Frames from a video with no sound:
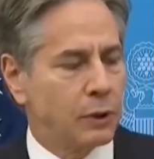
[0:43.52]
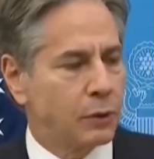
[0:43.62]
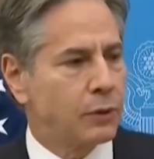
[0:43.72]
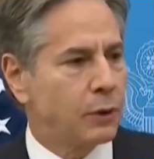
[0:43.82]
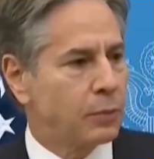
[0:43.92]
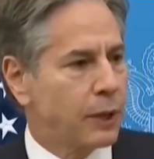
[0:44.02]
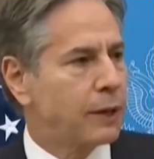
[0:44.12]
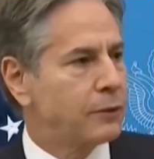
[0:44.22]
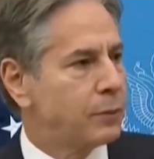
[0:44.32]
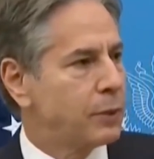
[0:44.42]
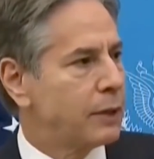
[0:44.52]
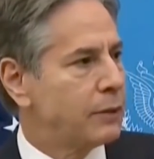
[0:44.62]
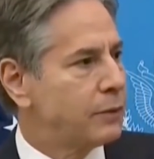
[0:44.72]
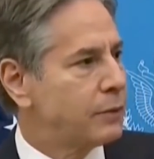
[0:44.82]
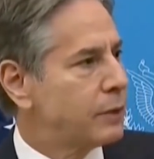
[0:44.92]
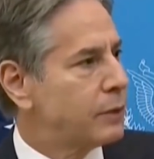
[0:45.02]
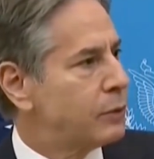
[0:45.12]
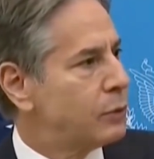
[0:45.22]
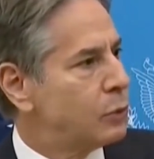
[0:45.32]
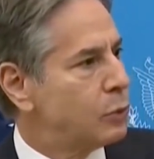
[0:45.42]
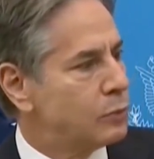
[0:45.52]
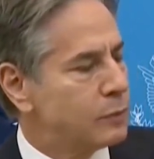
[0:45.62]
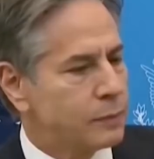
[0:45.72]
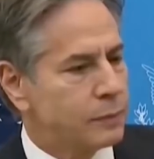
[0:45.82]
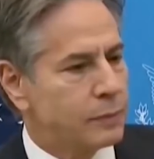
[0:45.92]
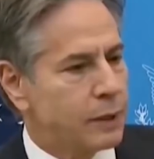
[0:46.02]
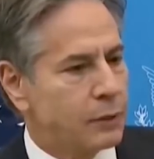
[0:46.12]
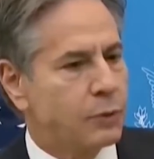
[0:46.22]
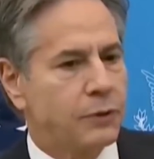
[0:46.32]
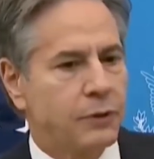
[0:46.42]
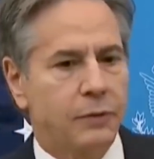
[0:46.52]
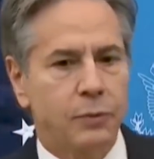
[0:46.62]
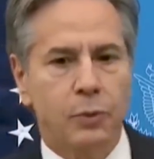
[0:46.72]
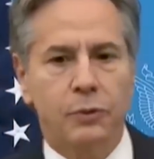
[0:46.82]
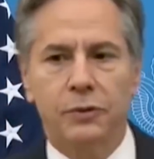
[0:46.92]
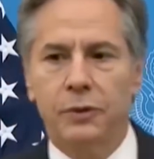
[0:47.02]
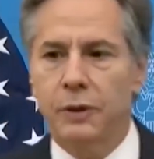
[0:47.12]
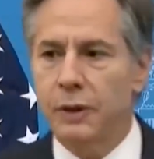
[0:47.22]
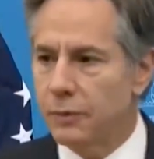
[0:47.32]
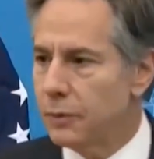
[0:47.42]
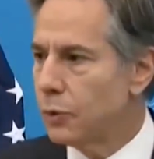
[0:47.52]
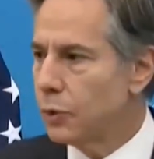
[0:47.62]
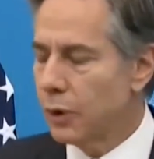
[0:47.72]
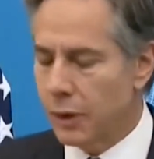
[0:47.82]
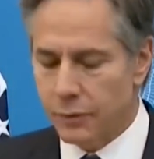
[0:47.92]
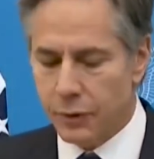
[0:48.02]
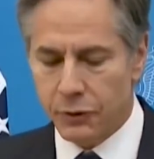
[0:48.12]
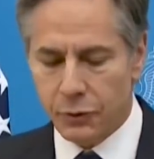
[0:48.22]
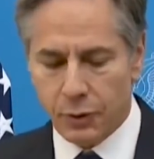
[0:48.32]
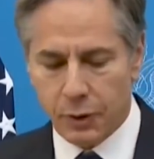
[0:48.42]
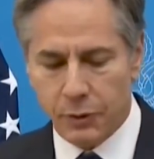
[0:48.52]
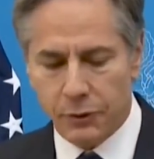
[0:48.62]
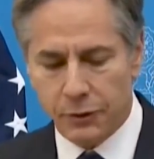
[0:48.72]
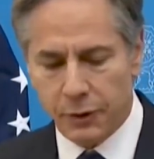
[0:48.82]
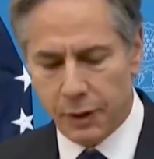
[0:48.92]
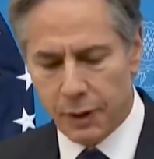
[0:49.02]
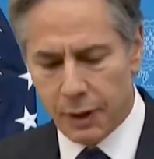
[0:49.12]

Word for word: we know that there are plans in place to increase that force even more on very short notice,